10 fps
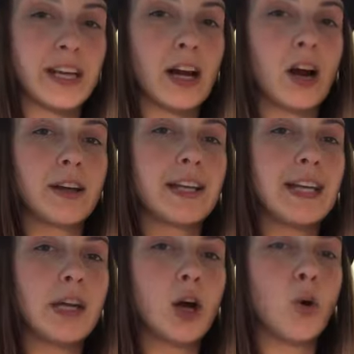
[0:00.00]
They are
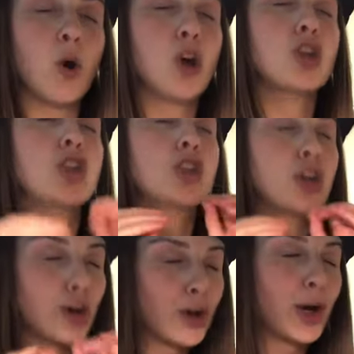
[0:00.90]
keto
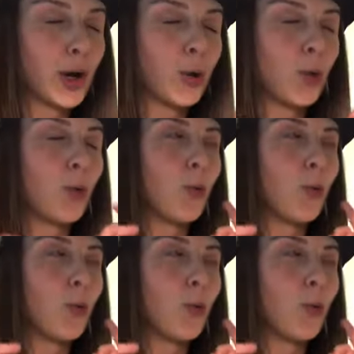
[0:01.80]
churro